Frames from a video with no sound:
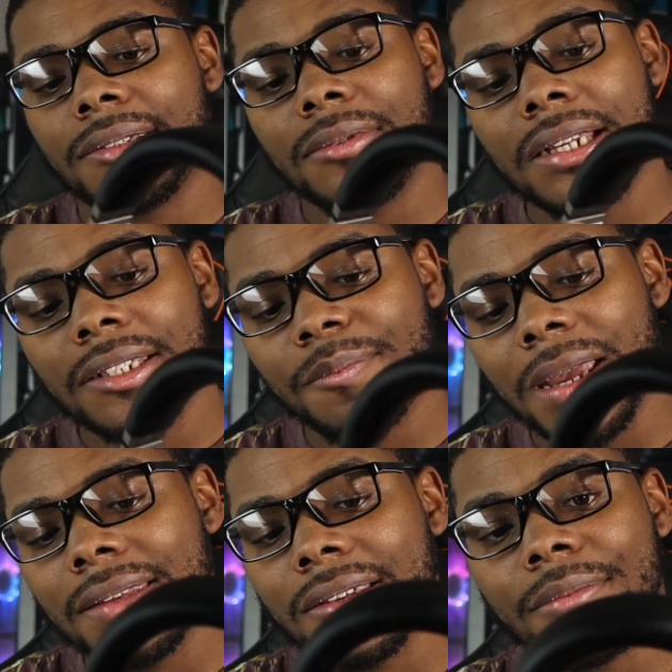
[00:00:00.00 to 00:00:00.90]
they just
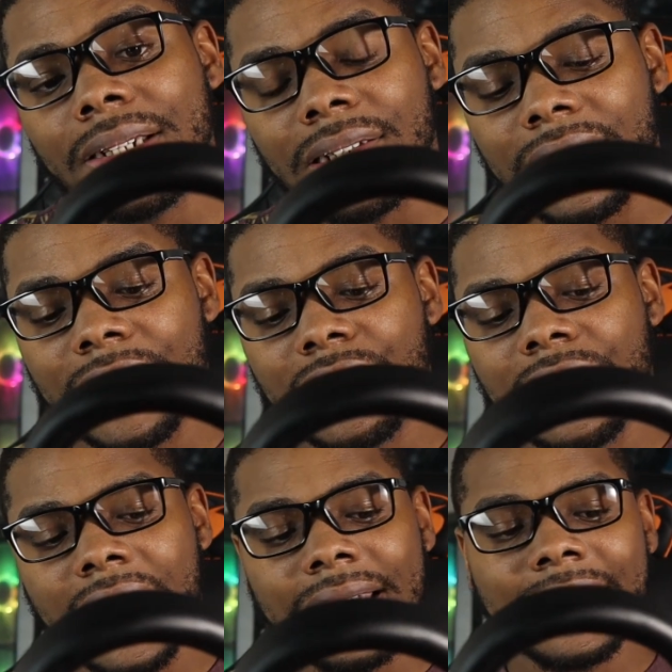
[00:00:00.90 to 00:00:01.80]
paid so much
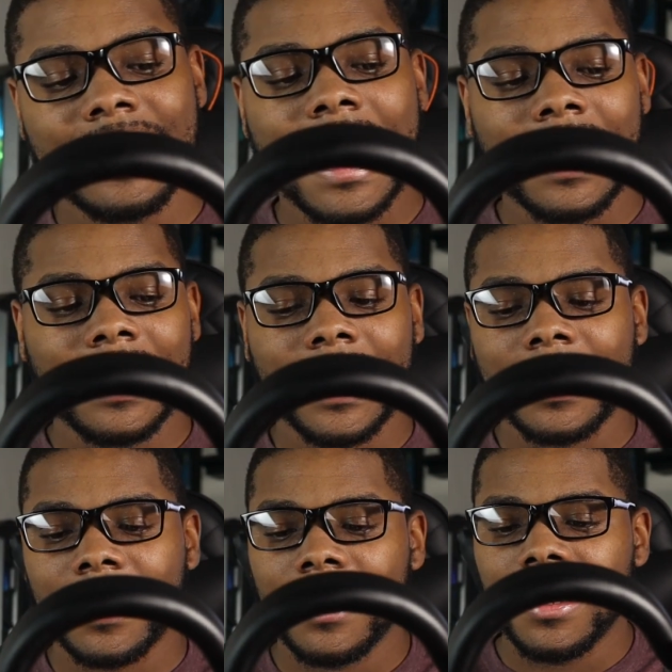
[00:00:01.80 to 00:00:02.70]
attention, and it's not
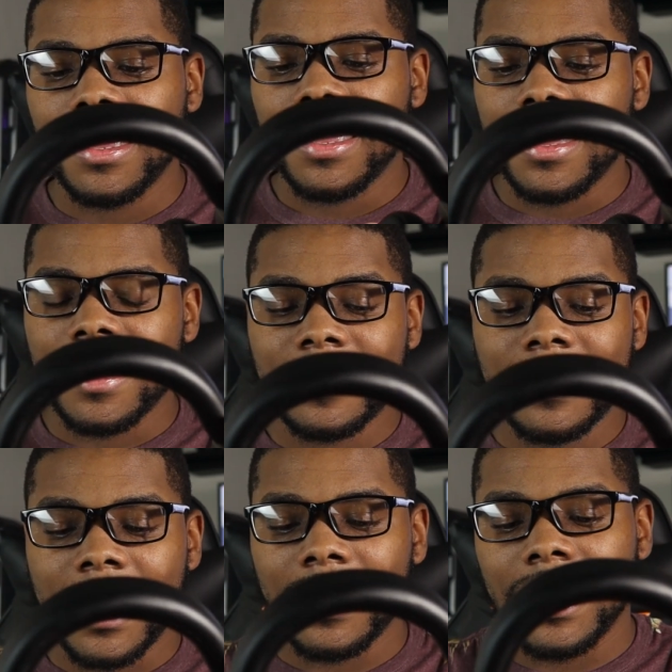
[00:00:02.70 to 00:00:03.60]
like it's
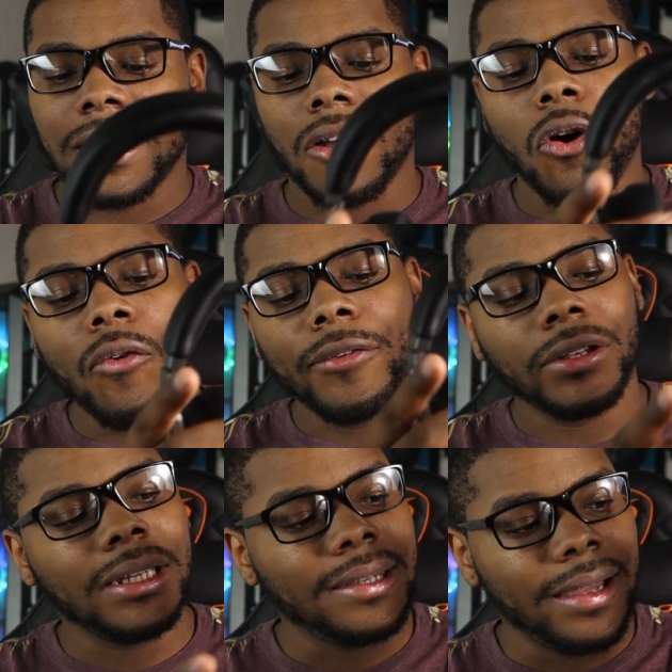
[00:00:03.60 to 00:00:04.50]
not like
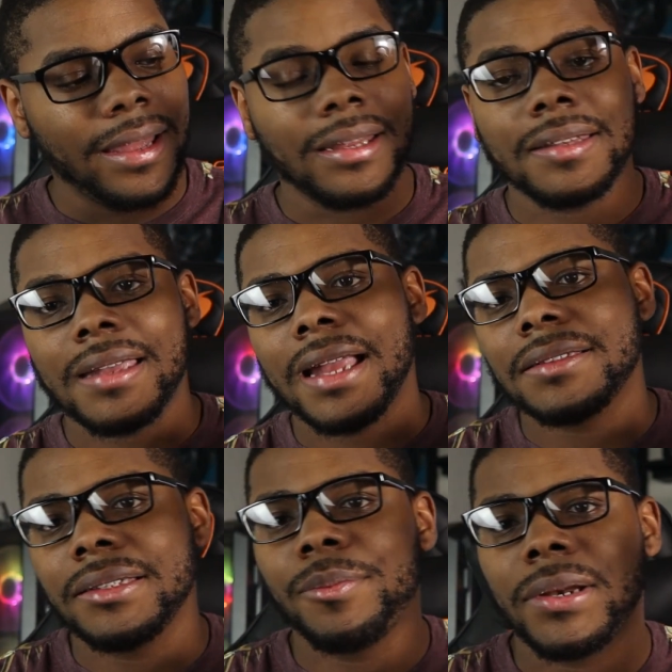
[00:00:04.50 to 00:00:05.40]
overly done. It's
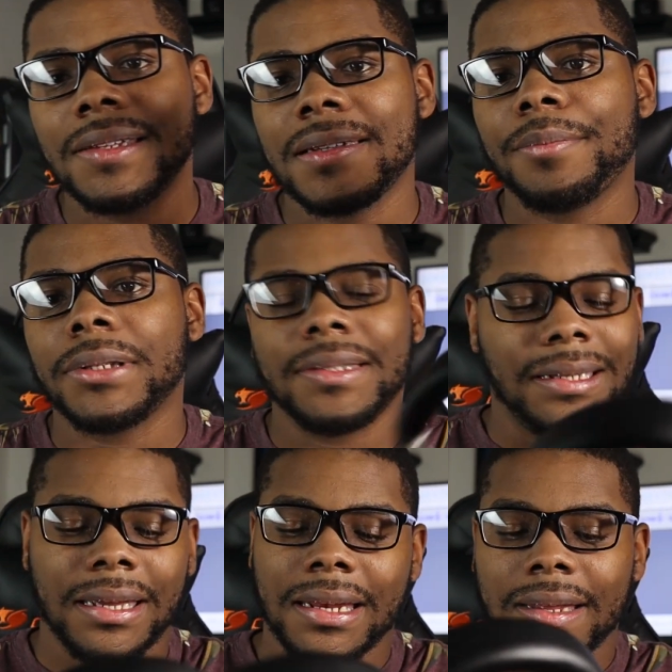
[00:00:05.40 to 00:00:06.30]
actually pretty
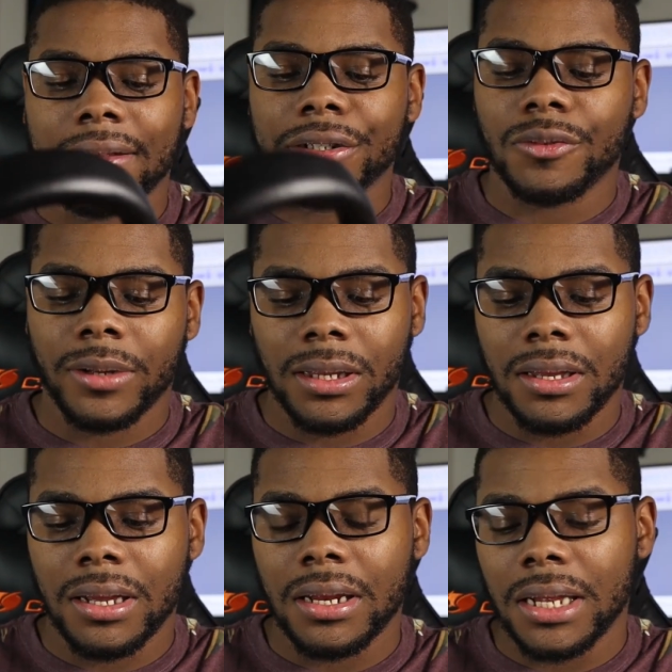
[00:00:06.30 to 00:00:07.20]
simplistic and it looks really
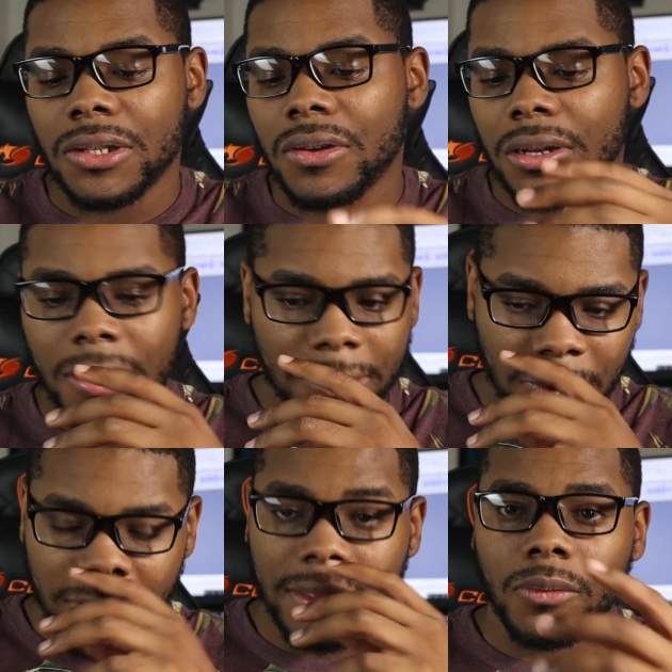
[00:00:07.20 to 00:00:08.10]
good. And you can
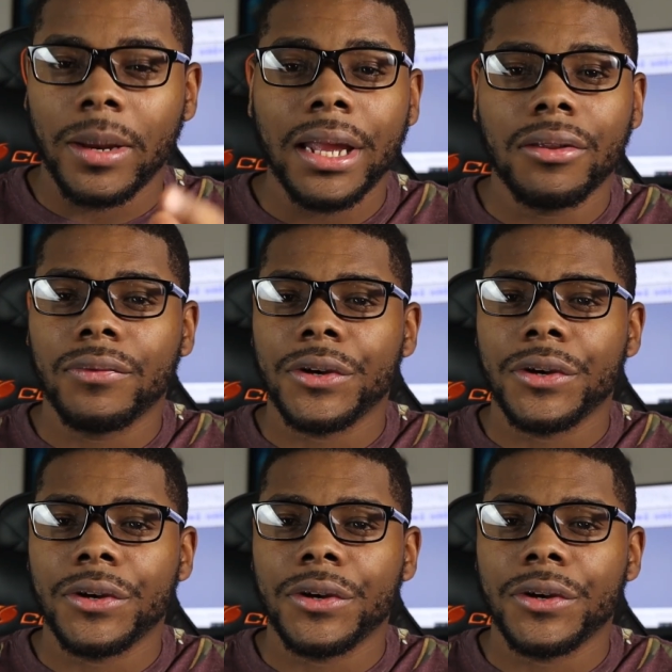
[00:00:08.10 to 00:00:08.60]
also get the regular